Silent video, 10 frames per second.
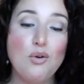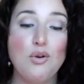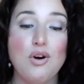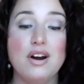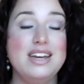
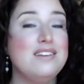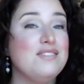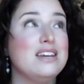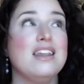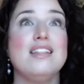or
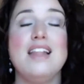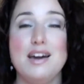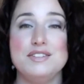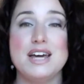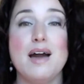even
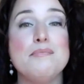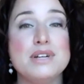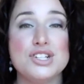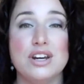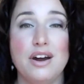lifetime
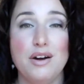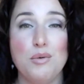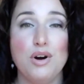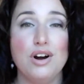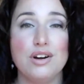missionary
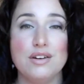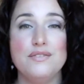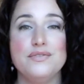work?